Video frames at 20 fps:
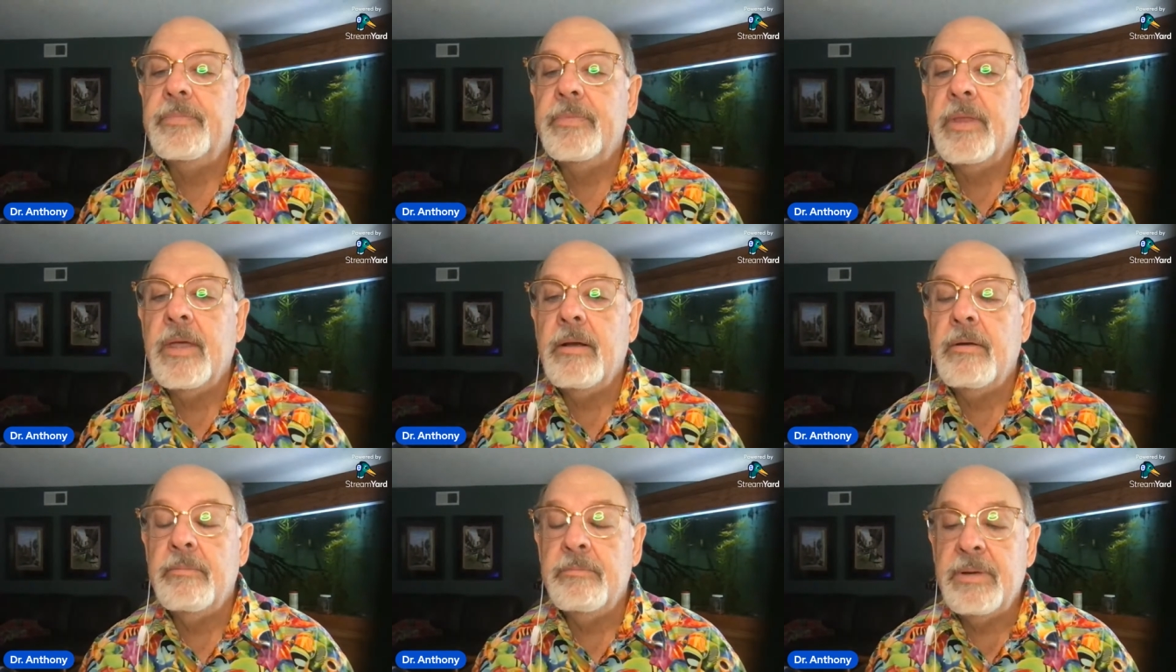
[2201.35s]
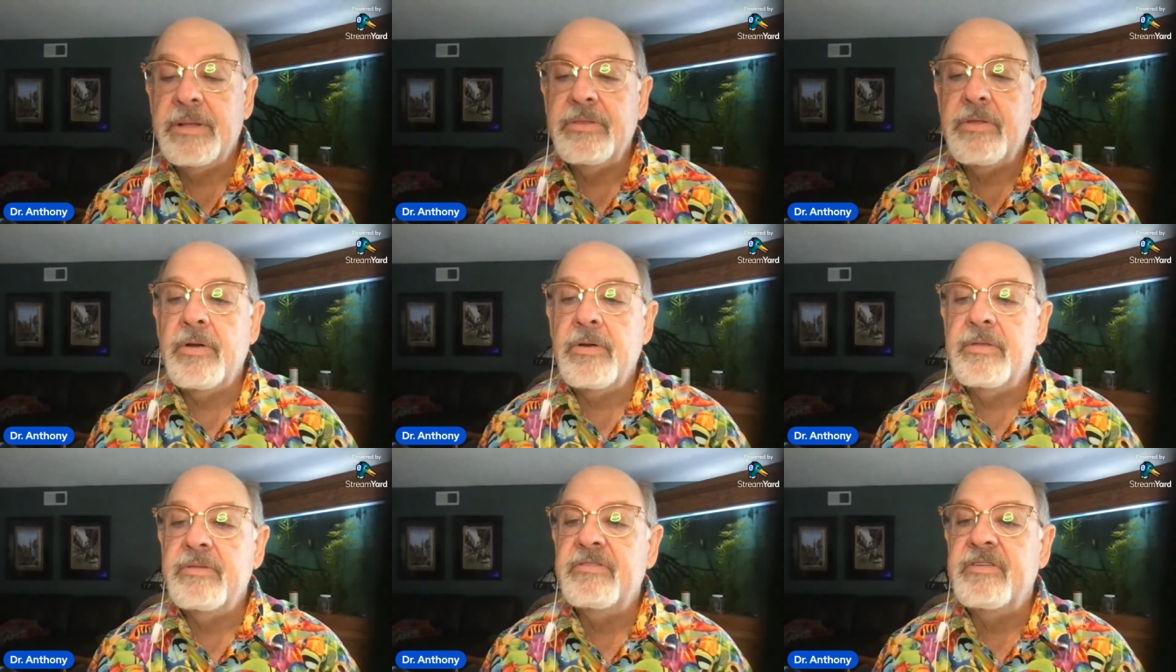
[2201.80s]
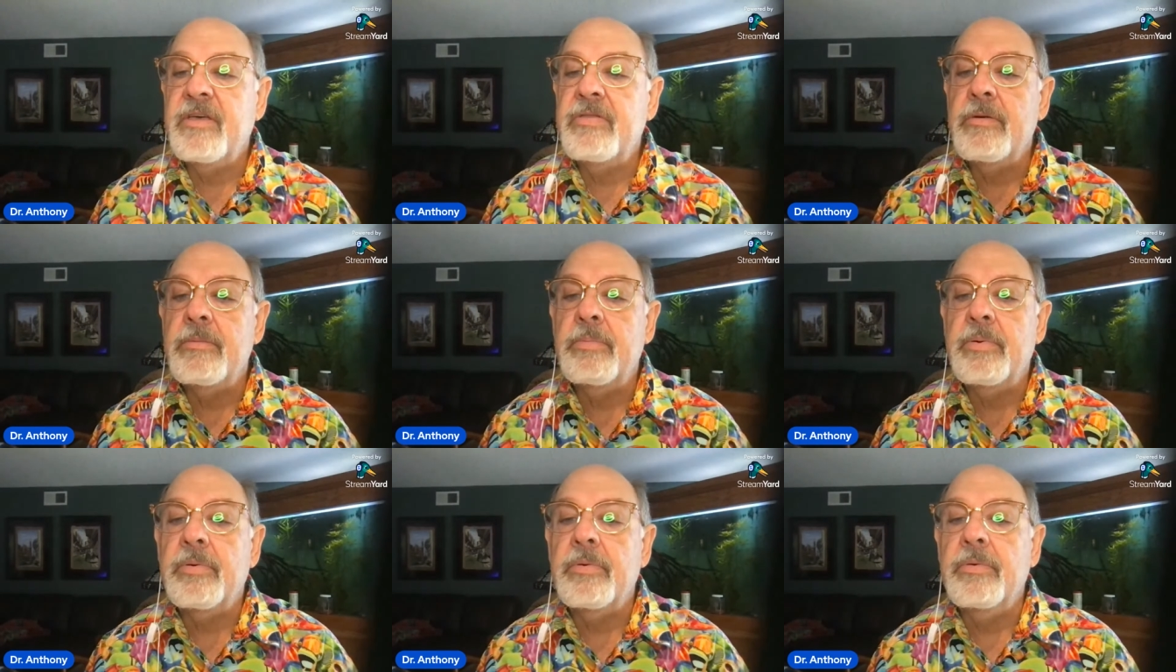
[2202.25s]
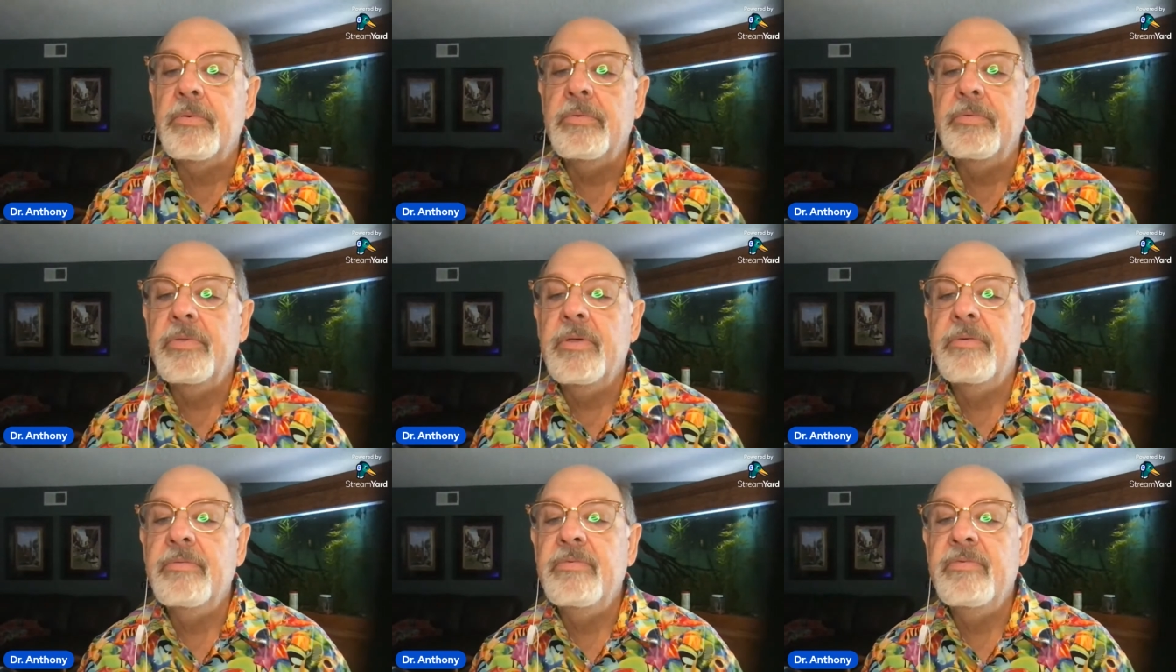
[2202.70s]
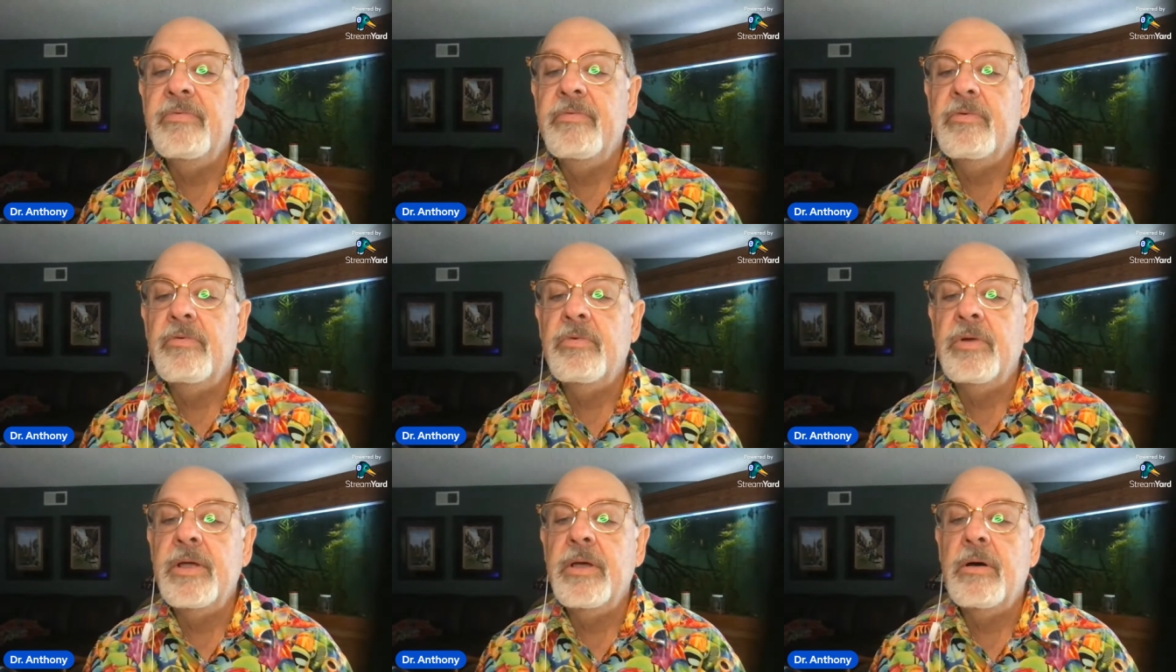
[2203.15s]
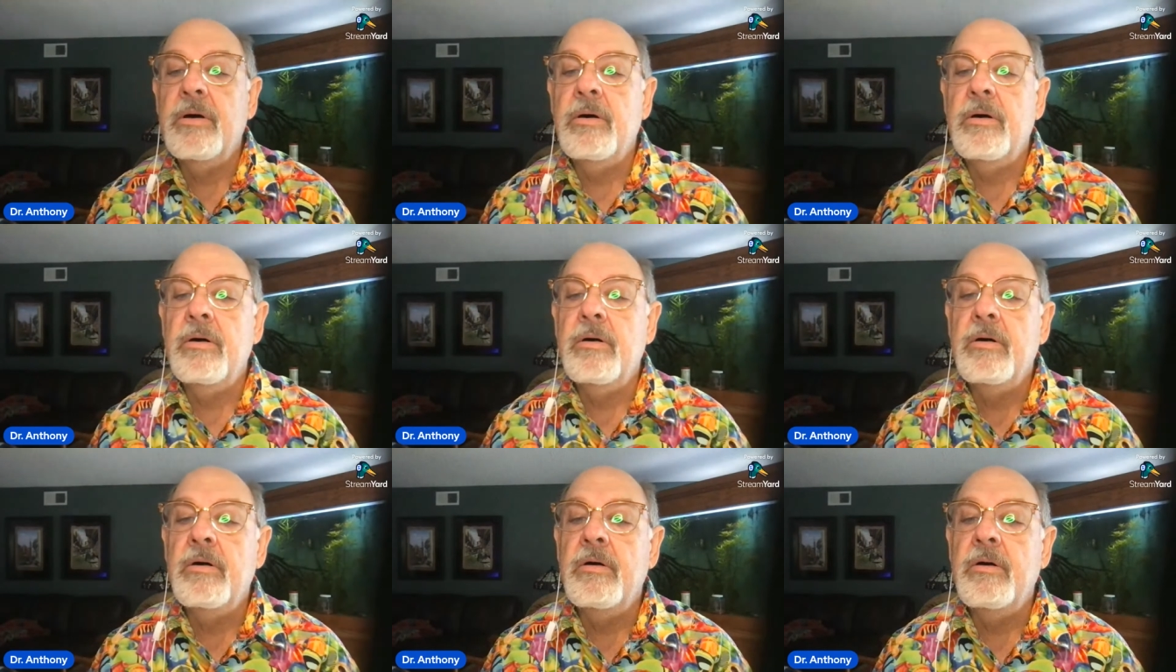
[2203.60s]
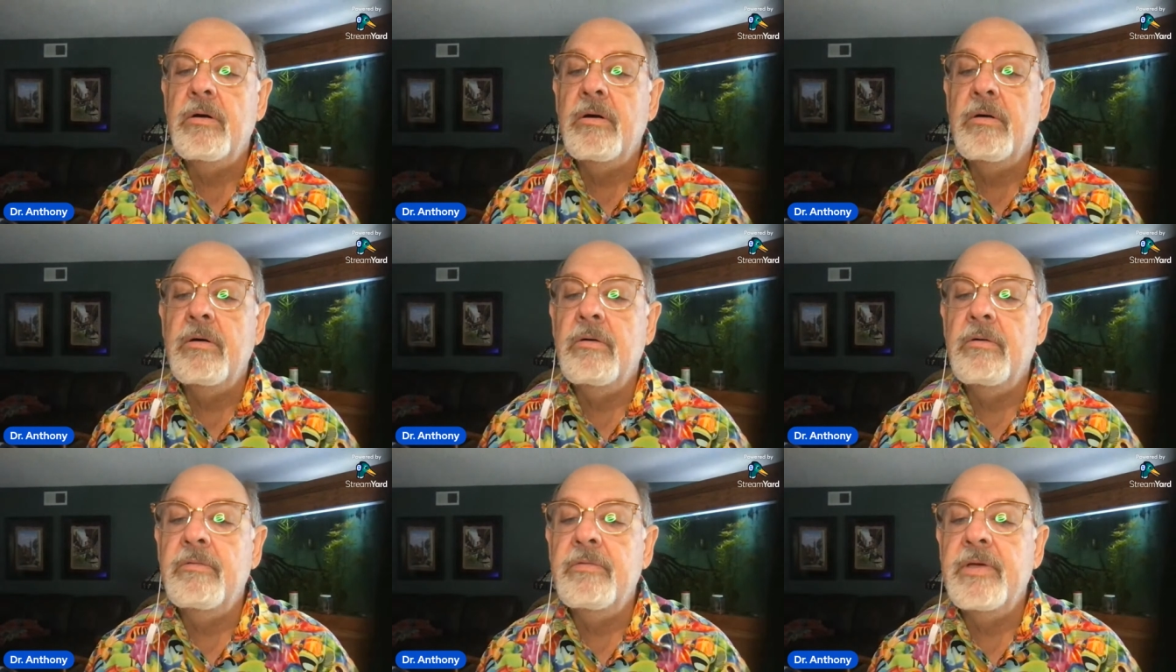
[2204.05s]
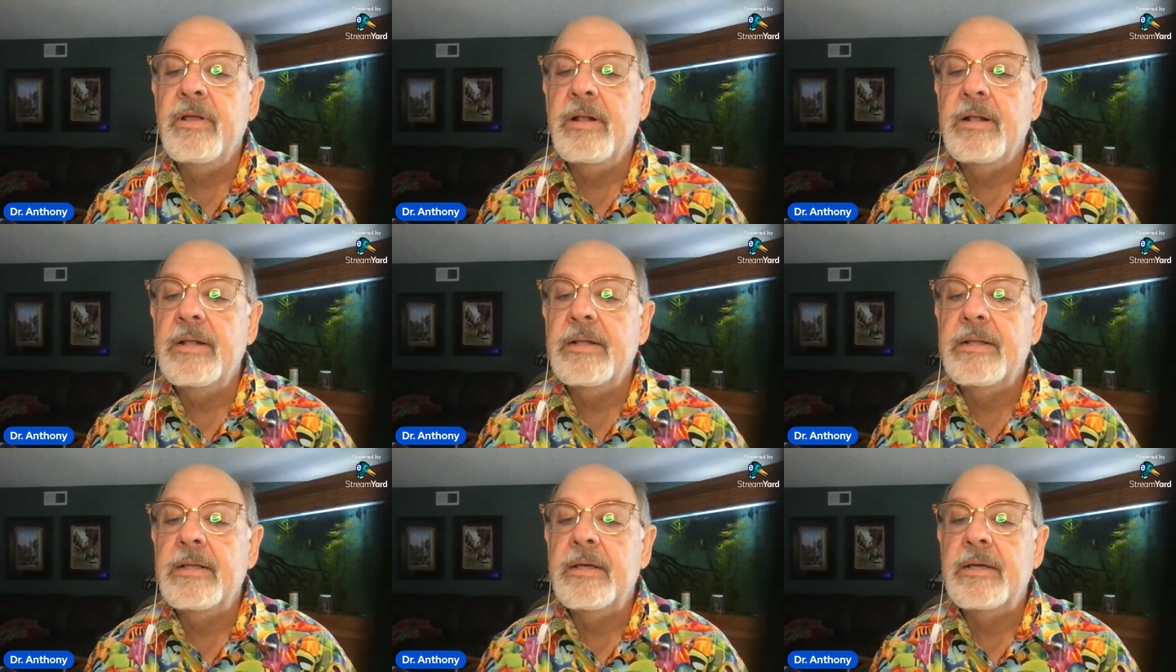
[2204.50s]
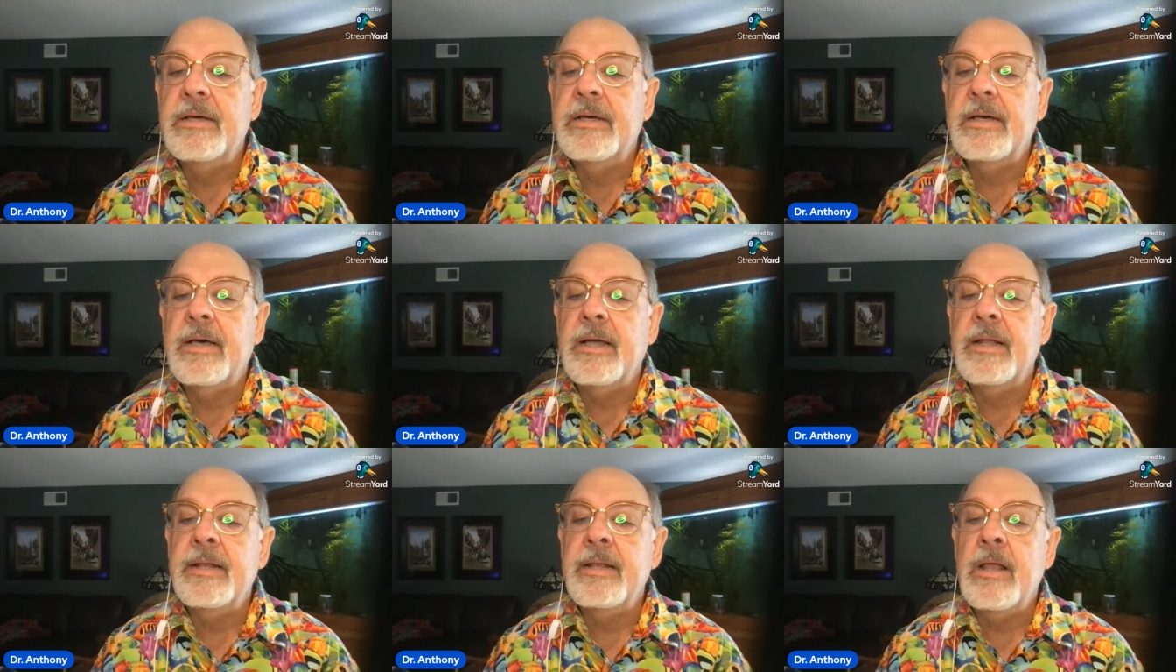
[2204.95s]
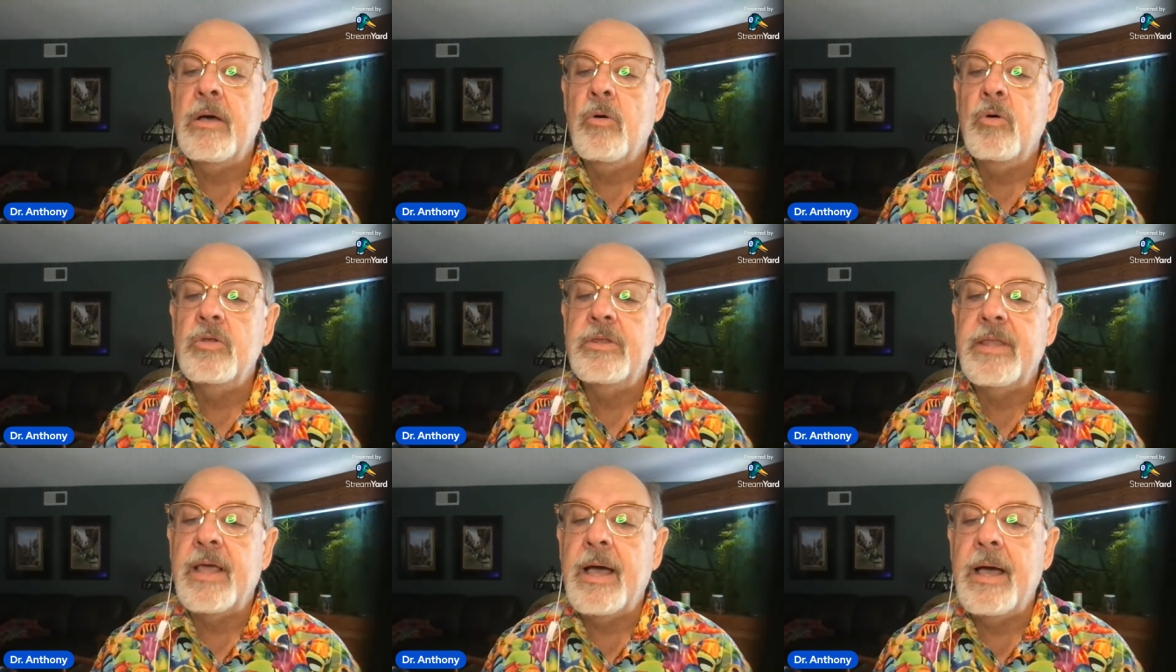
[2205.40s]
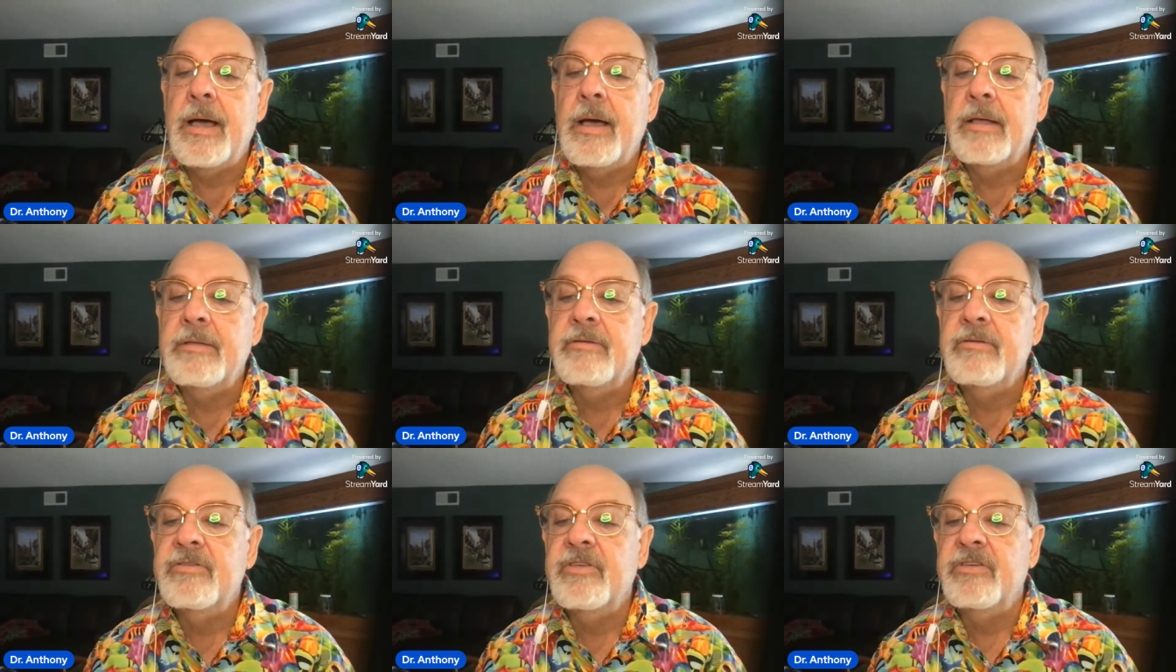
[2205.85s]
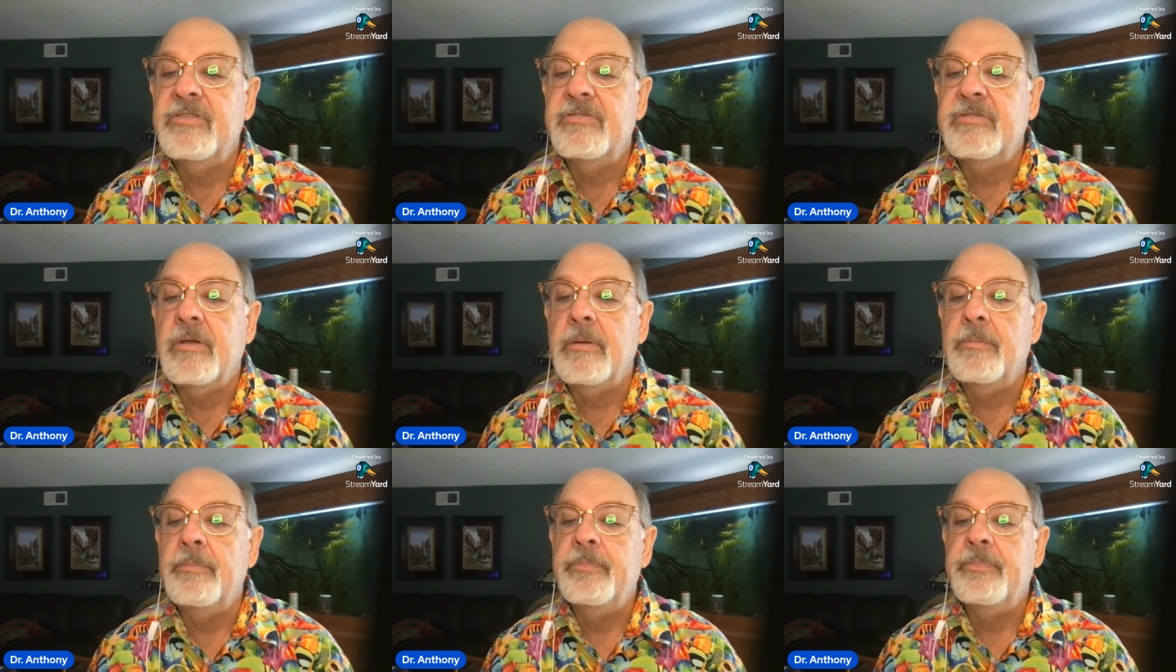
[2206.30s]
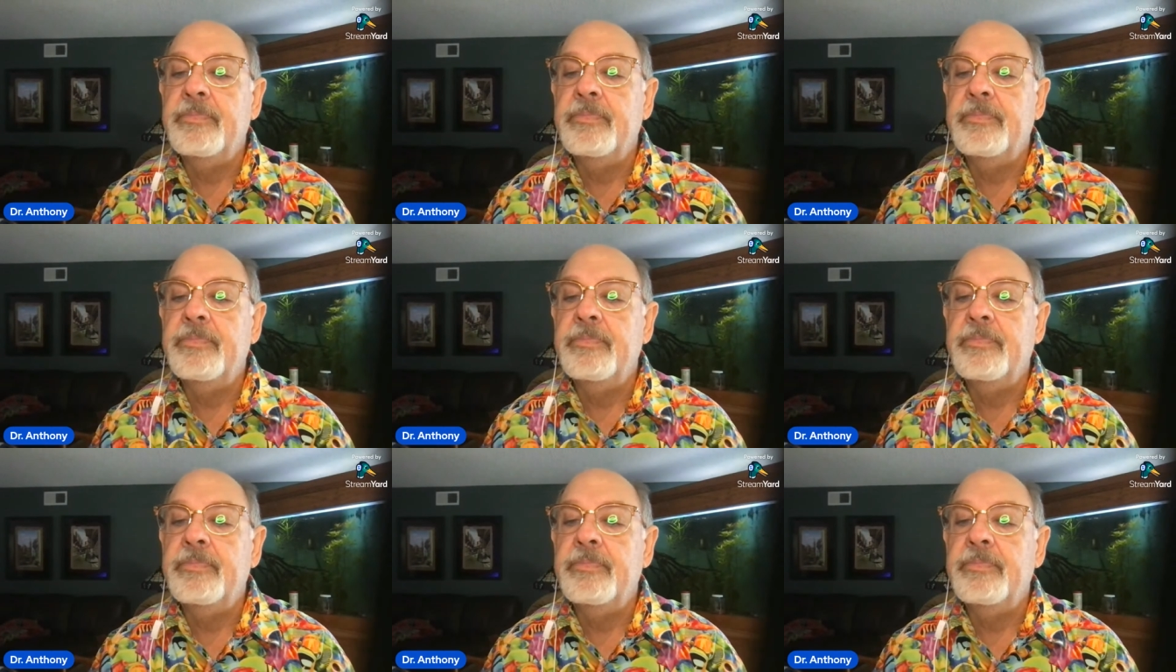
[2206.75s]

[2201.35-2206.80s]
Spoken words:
They're in southern Peru, the Rio Vilcanota system.